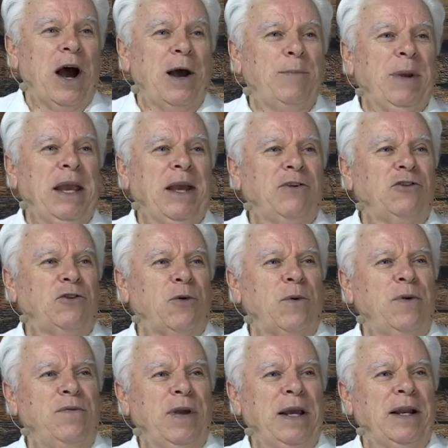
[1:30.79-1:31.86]
God begins to
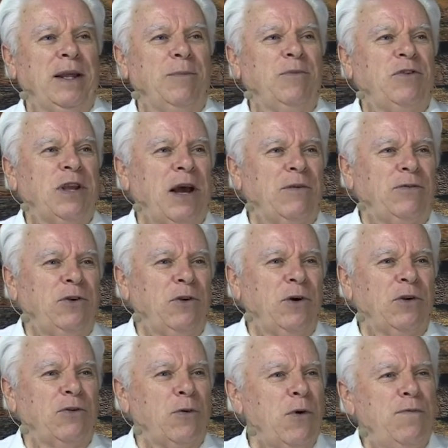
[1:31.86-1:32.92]
reveal himself to
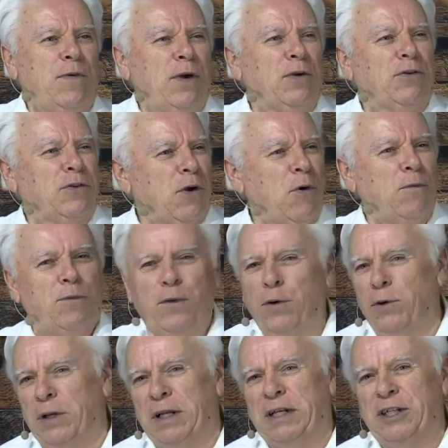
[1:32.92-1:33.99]
us, we feel so
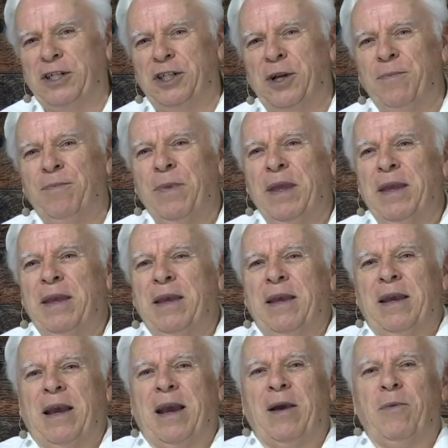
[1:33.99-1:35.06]
foolish
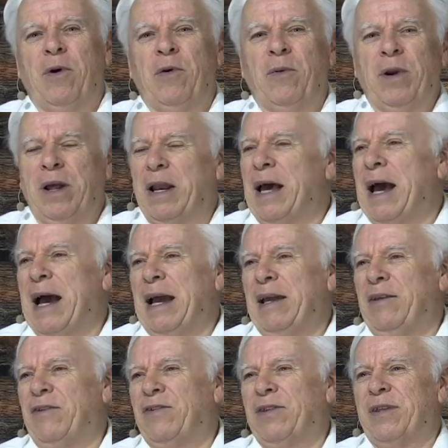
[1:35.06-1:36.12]
and we
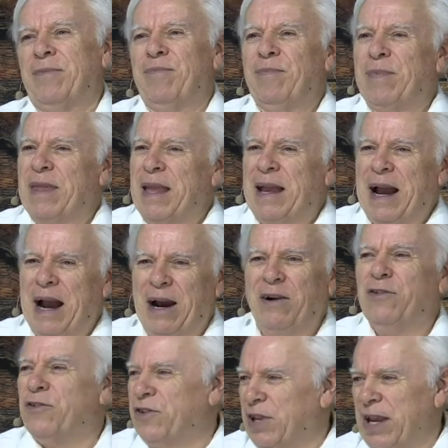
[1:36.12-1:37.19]
realize
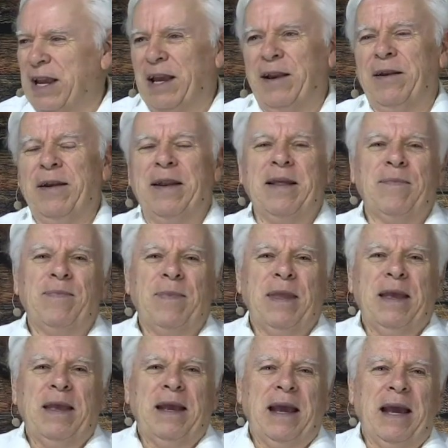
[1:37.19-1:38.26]
our sin,
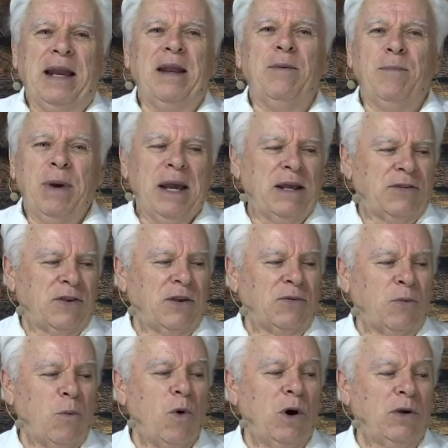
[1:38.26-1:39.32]
and it makes
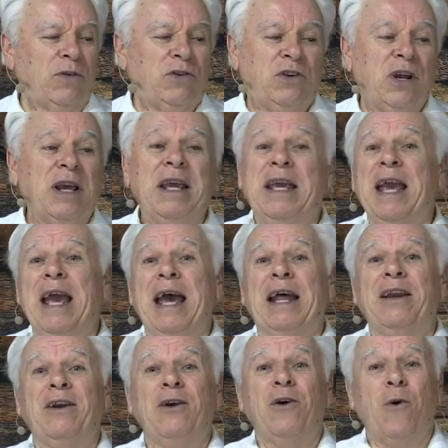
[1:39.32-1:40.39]
us want to
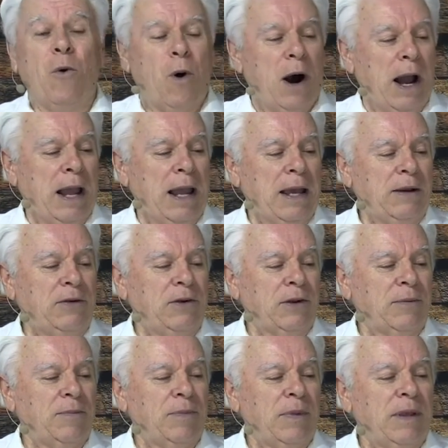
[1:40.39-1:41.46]
get quiet.
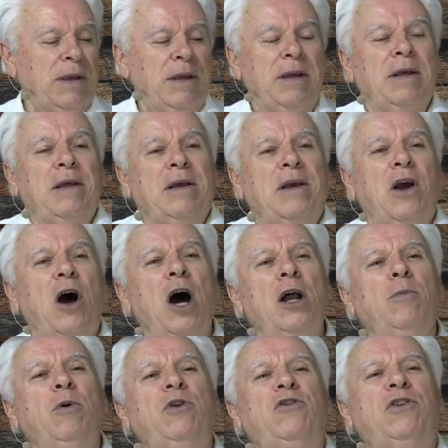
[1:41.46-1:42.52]

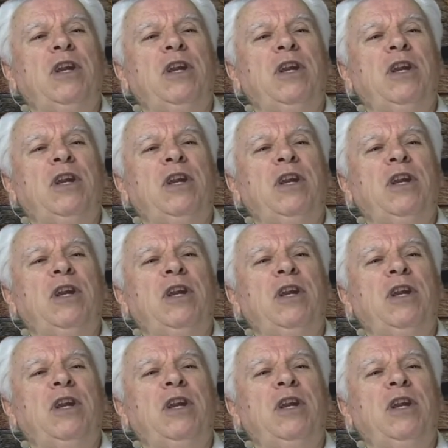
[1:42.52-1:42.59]
God was